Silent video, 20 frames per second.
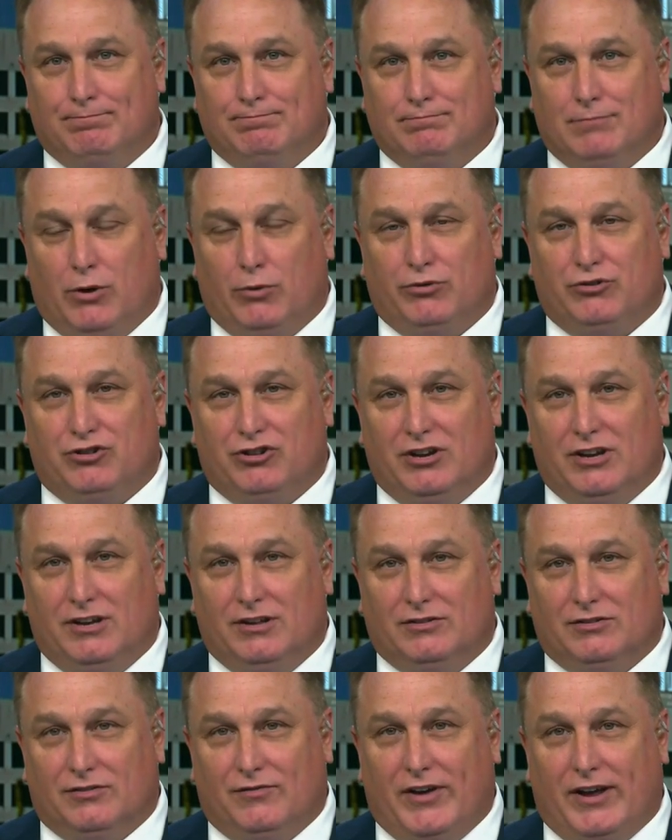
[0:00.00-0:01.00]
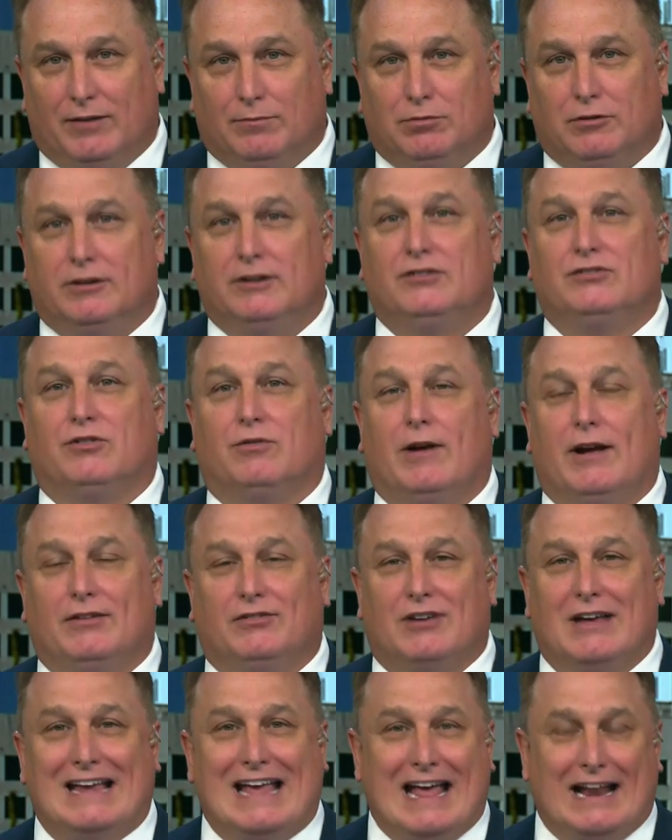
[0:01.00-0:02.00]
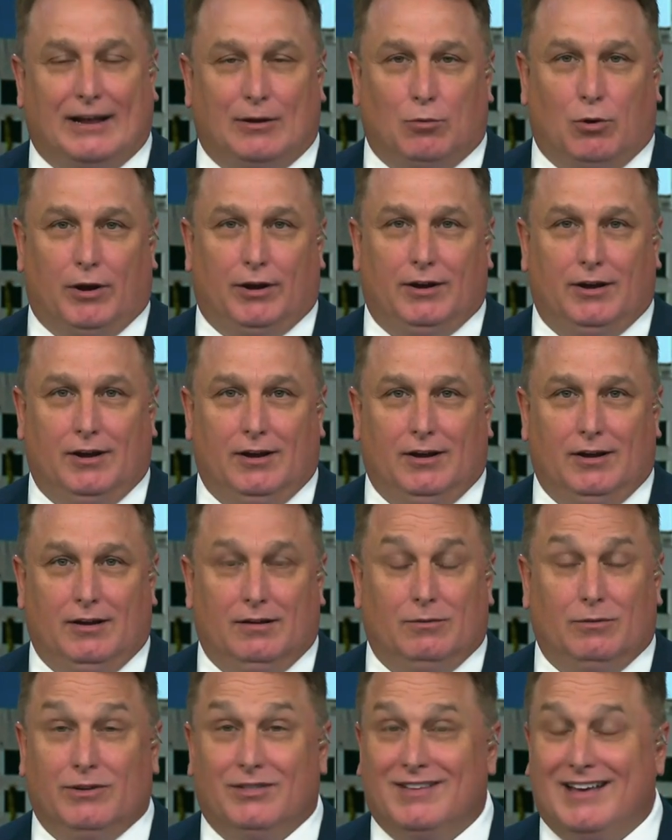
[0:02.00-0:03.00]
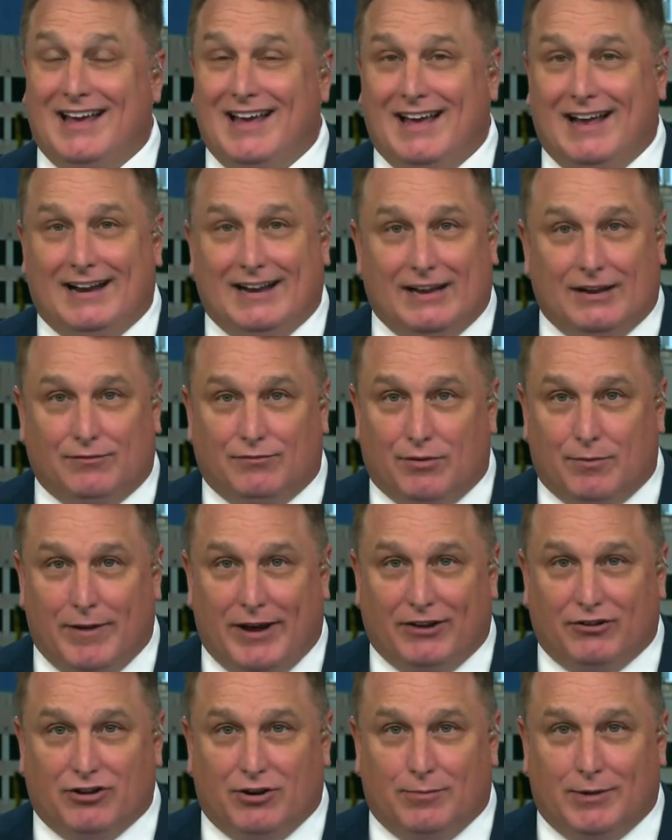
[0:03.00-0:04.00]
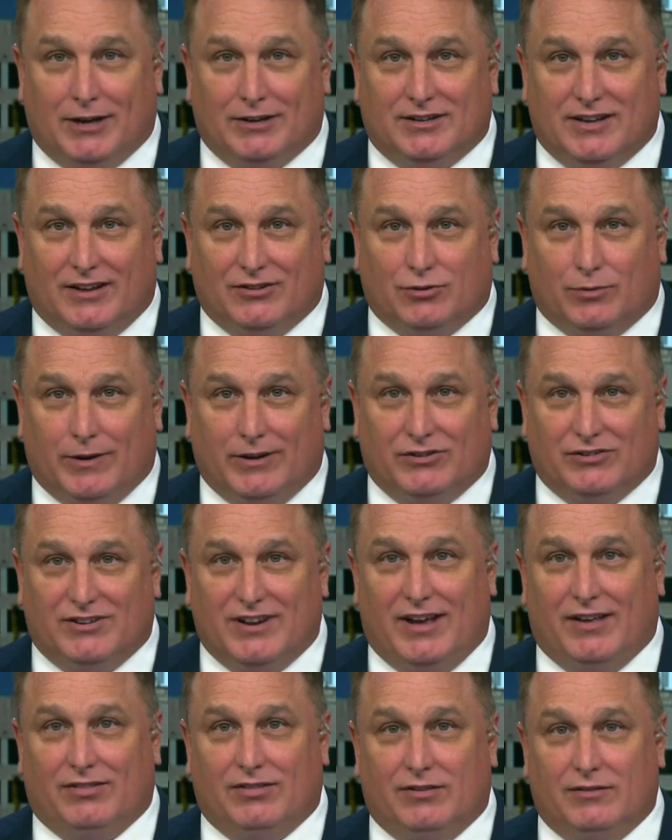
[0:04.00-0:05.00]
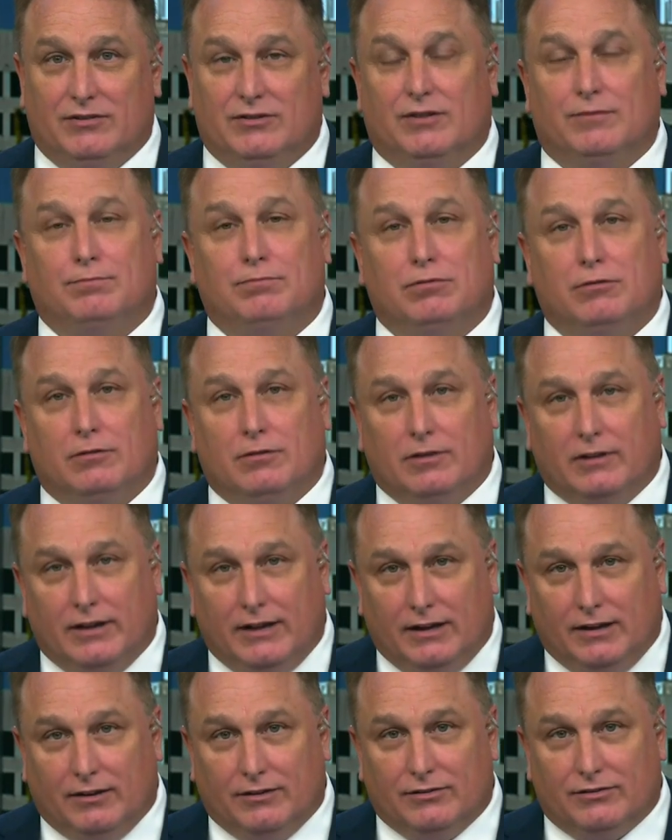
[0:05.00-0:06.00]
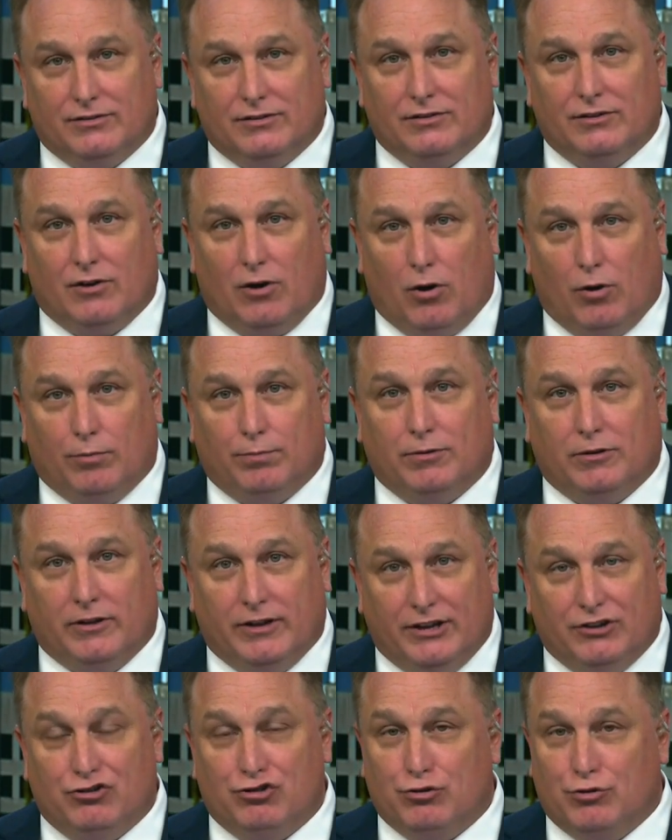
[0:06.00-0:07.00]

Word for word: Both she and Savannah police are asking anyone with any information about Desiree's death to please call police.